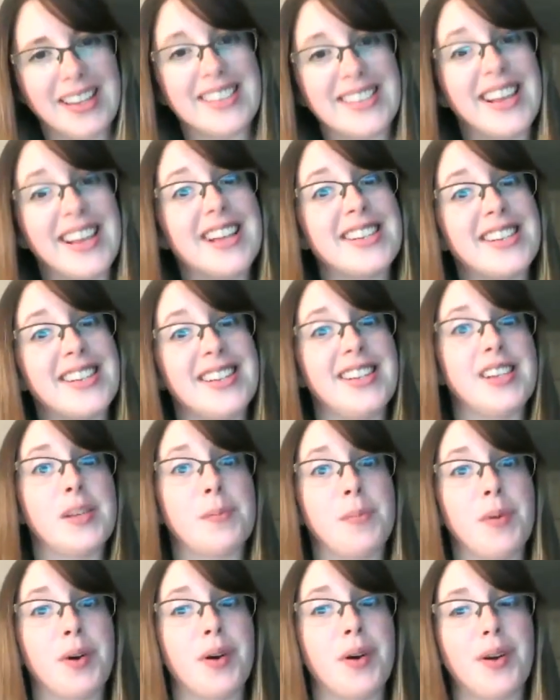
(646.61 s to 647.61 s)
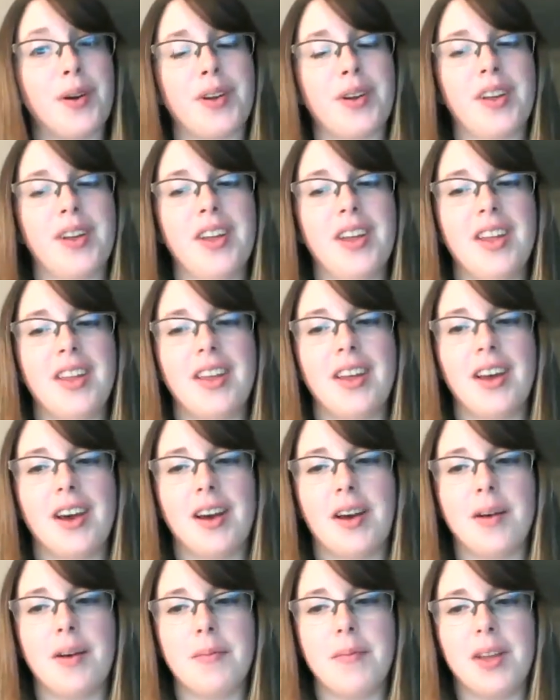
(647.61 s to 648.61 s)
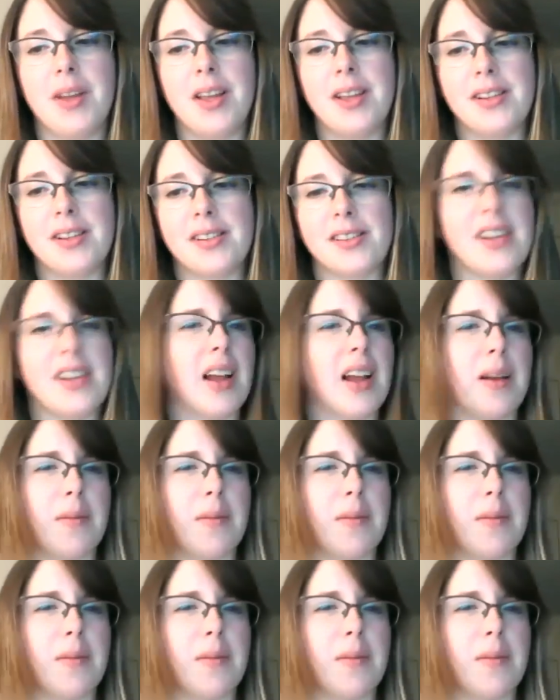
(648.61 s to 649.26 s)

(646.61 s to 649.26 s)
says in this book is